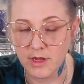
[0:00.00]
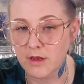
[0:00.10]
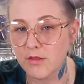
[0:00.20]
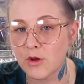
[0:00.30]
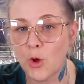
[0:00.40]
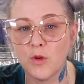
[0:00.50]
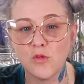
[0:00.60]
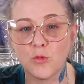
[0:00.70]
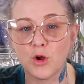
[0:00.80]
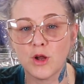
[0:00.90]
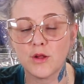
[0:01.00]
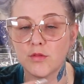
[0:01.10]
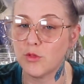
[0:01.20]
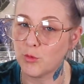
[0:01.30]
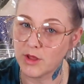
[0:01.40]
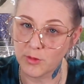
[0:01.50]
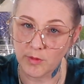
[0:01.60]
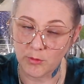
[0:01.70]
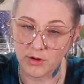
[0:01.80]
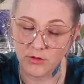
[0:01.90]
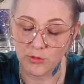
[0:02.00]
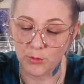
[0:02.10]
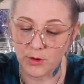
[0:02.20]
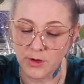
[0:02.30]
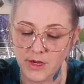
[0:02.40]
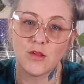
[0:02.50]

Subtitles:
It doesn't always work the way that we want it to work.